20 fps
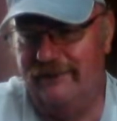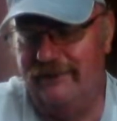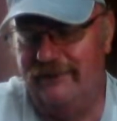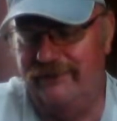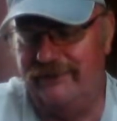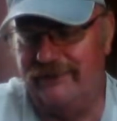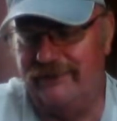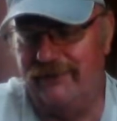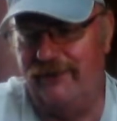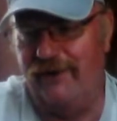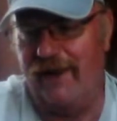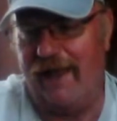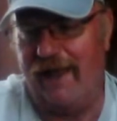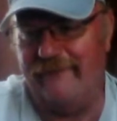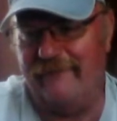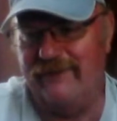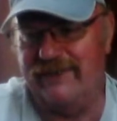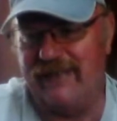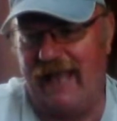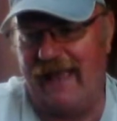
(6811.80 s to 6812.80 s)
So you
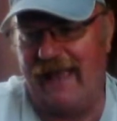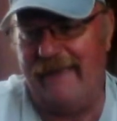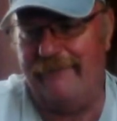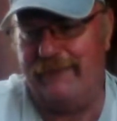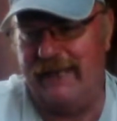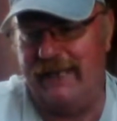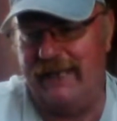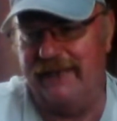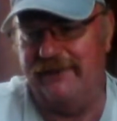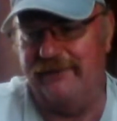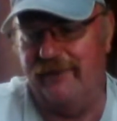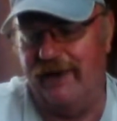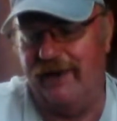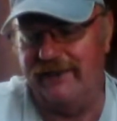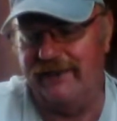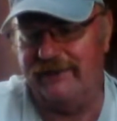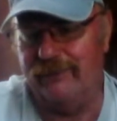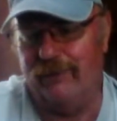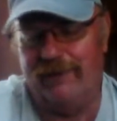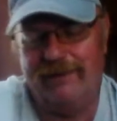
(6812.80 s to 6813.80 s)
have his IP
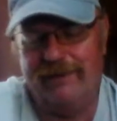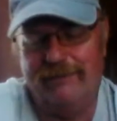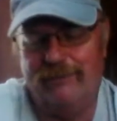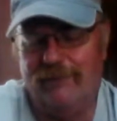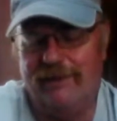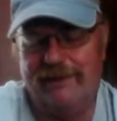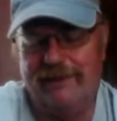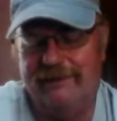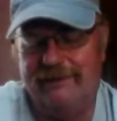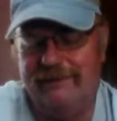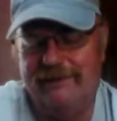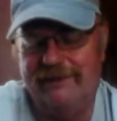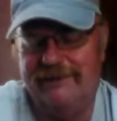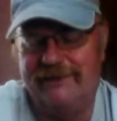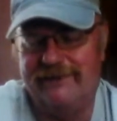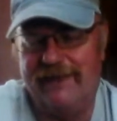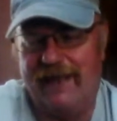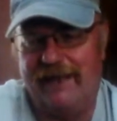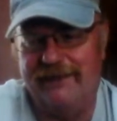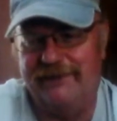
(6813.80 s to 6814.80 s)
address. What does
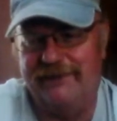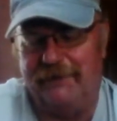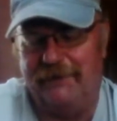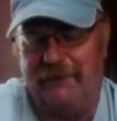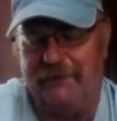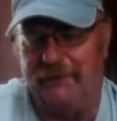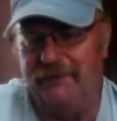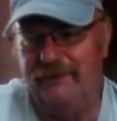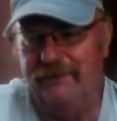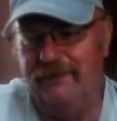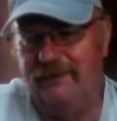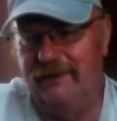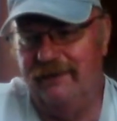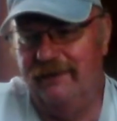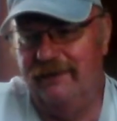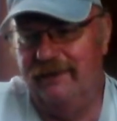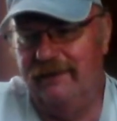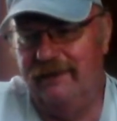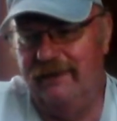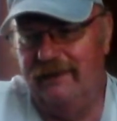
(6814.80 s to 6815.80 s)
that do?
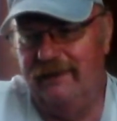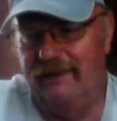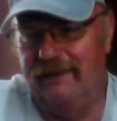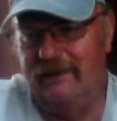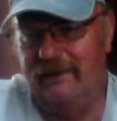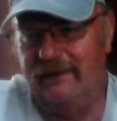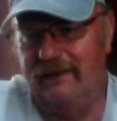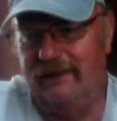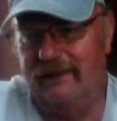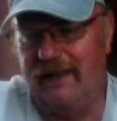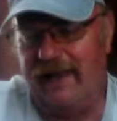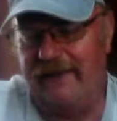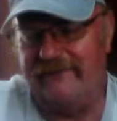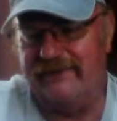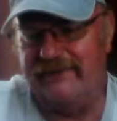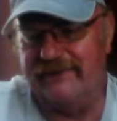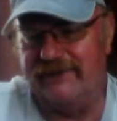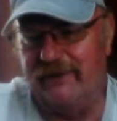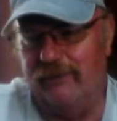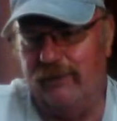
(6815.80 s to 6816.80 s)

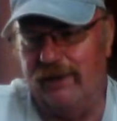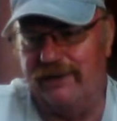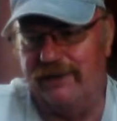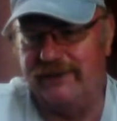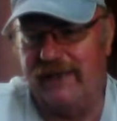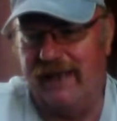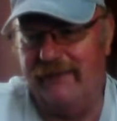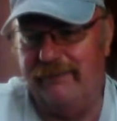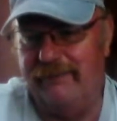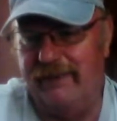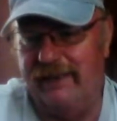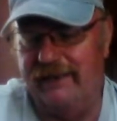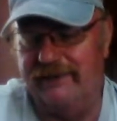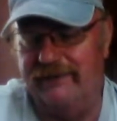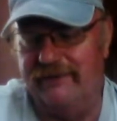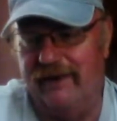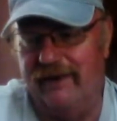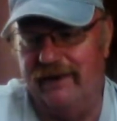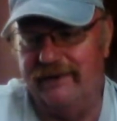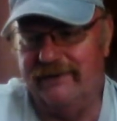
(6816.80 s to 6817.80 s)
Having someone's IP
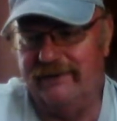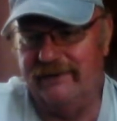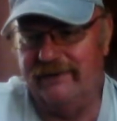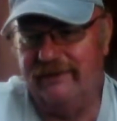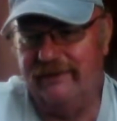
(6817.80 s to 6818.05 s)
address.